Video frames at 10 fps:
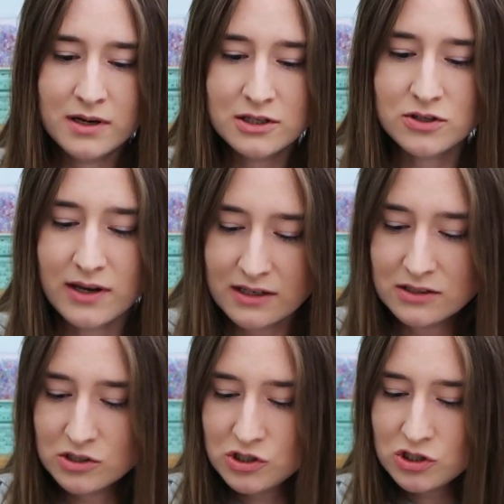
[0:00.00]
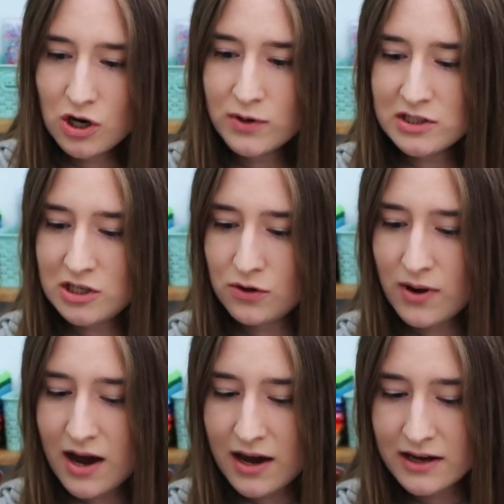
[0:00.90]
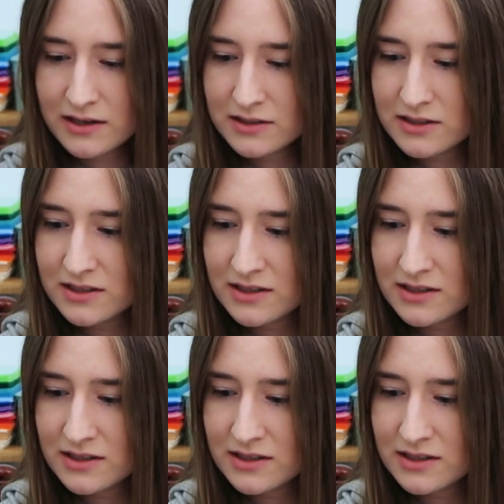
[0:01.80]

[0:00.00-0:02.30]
so I can show it to you guys.